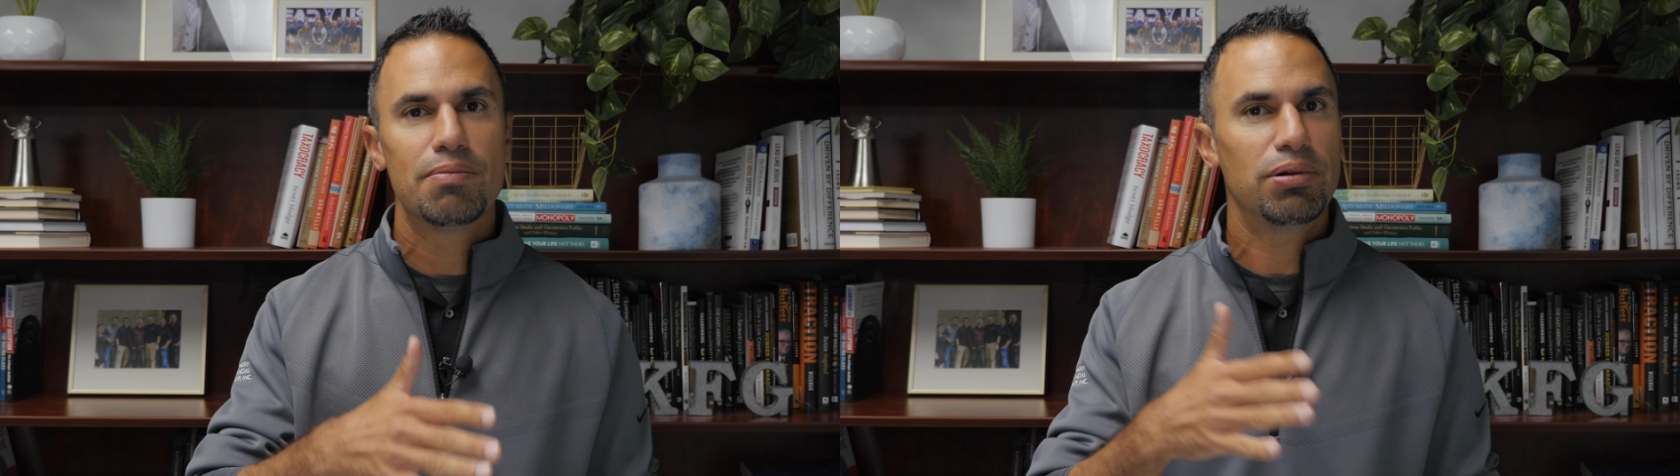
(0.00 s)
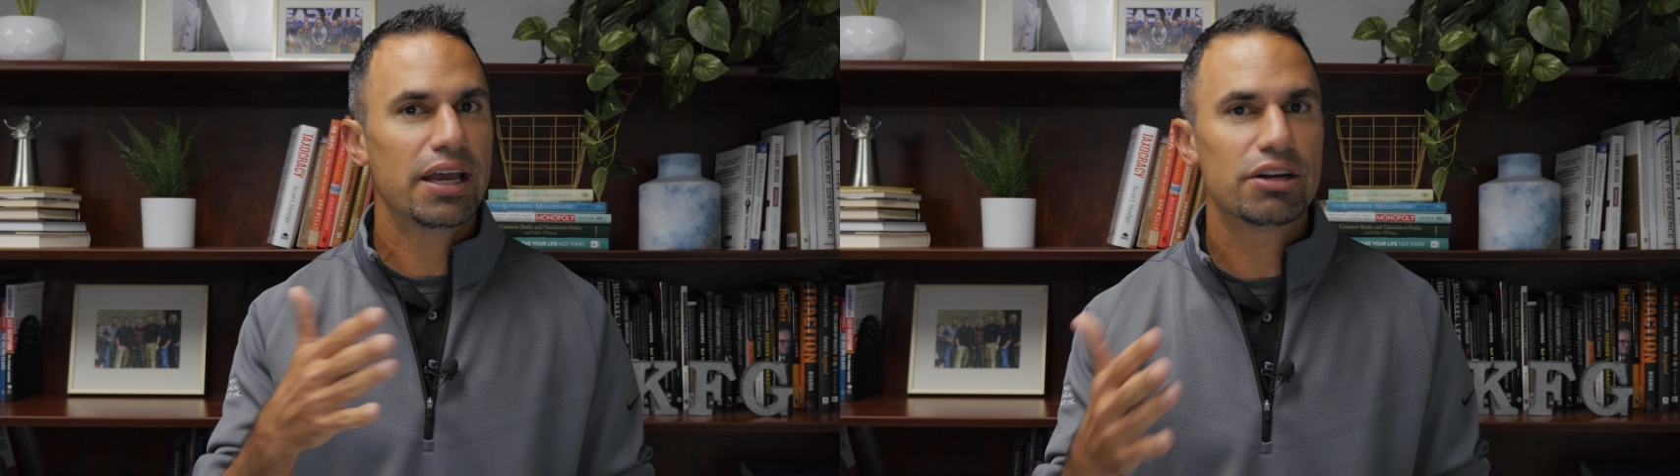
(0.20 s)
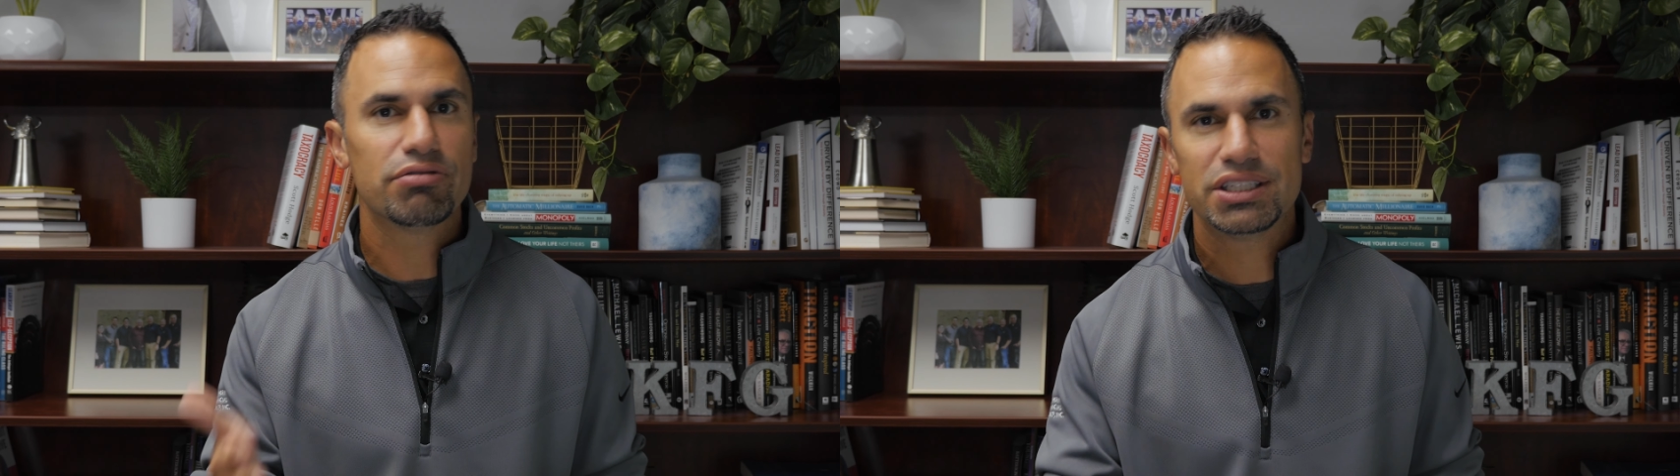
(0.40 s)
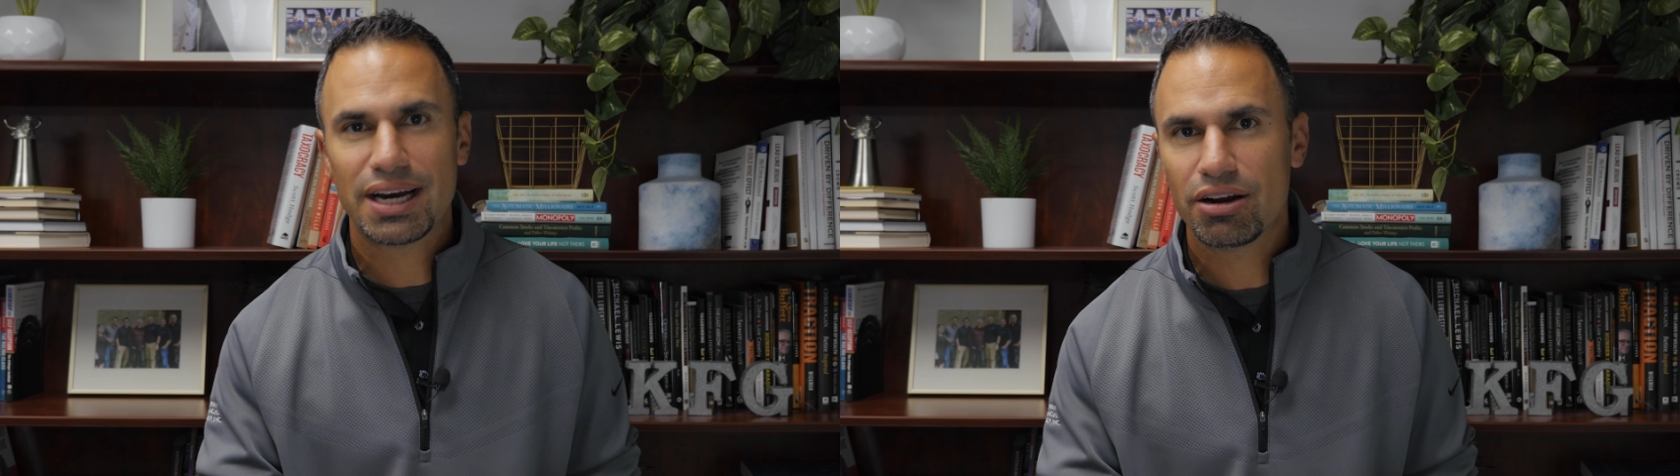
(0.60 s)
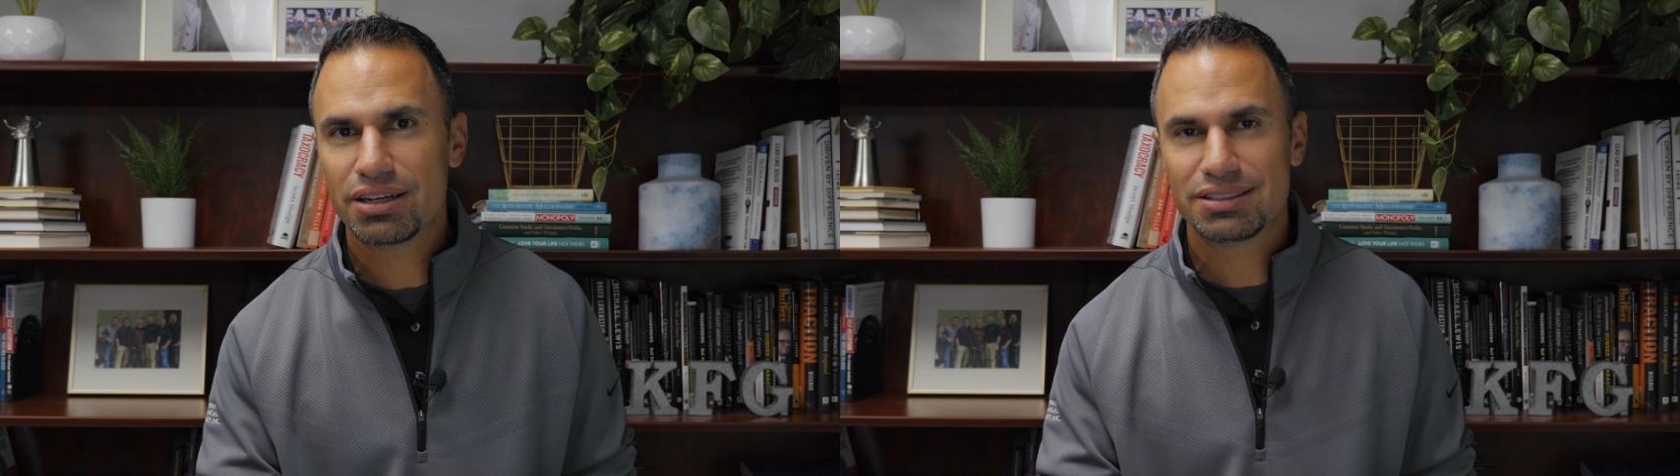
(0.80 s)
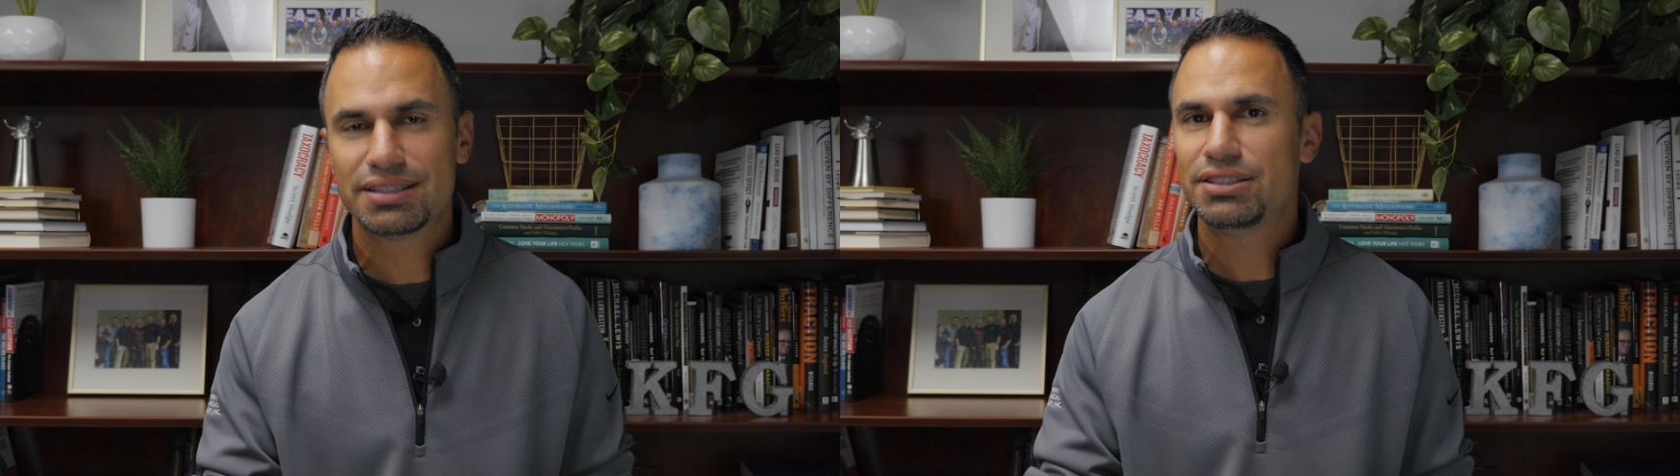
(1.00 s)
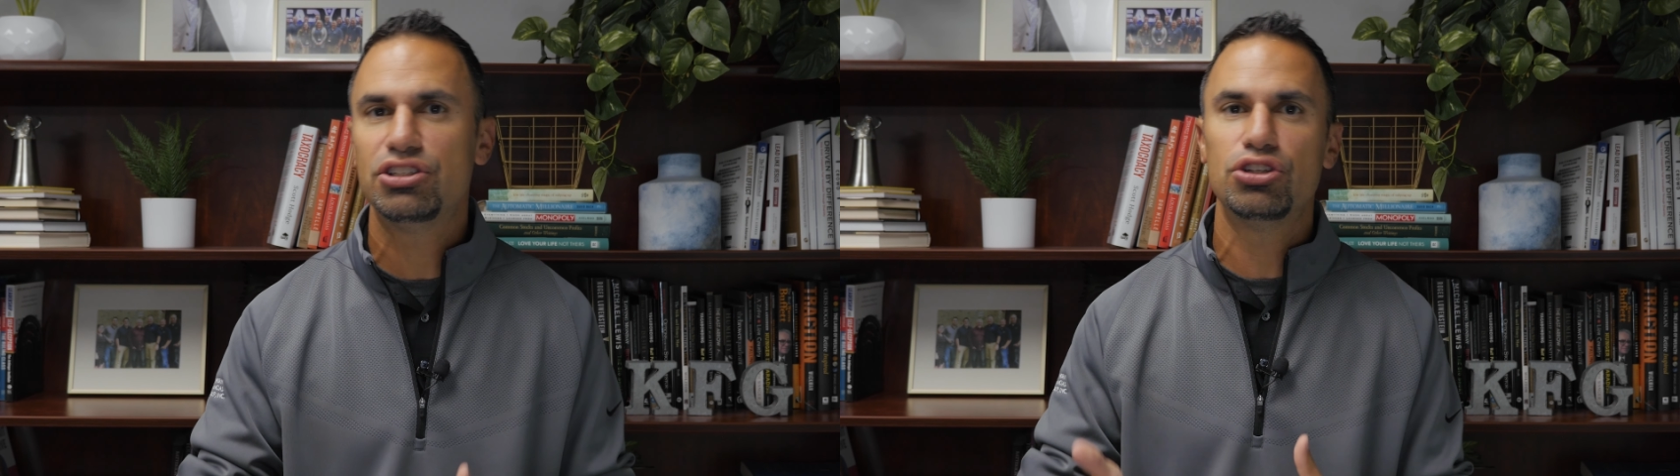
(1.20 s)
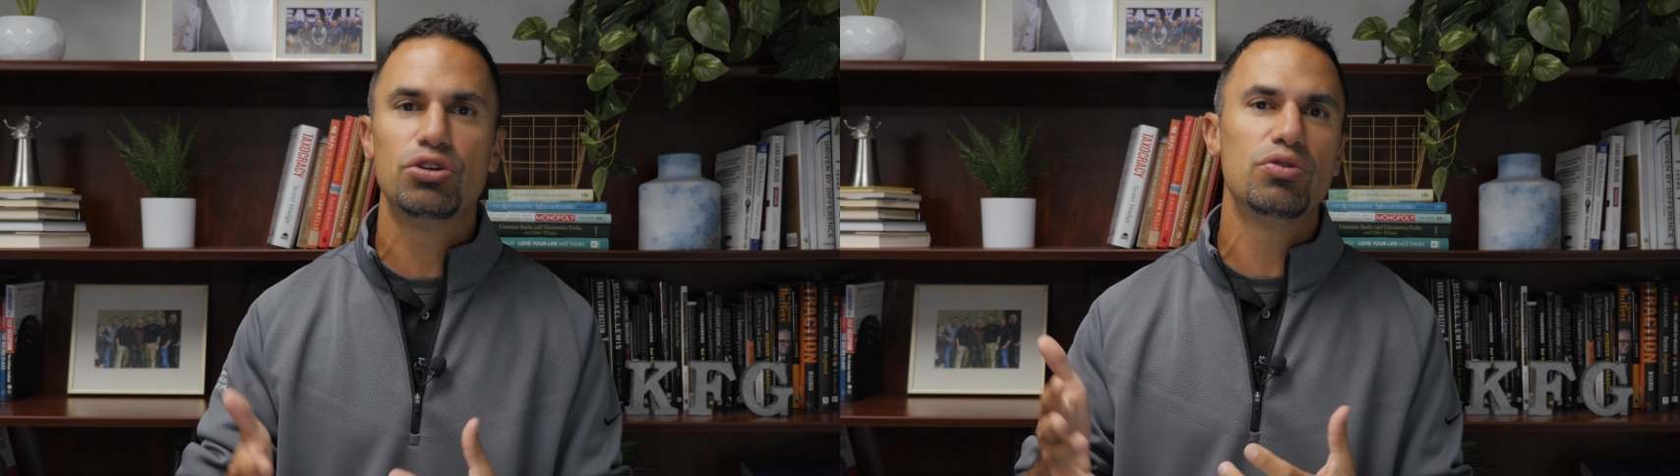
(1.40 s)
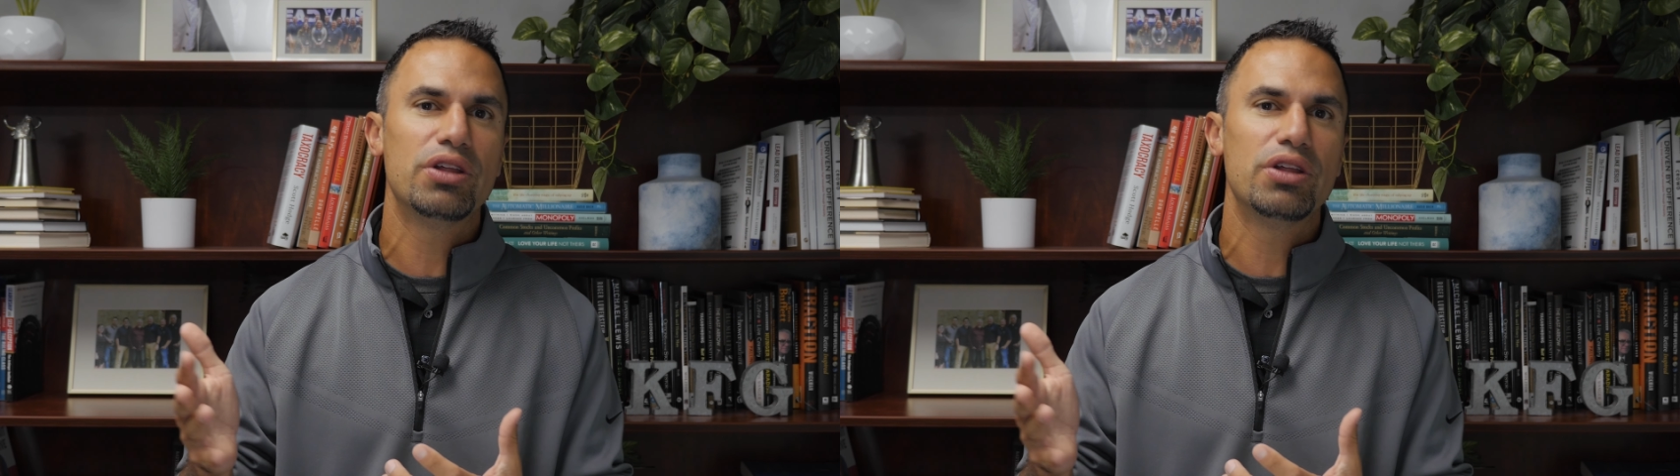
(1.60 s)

plan to retire at 62,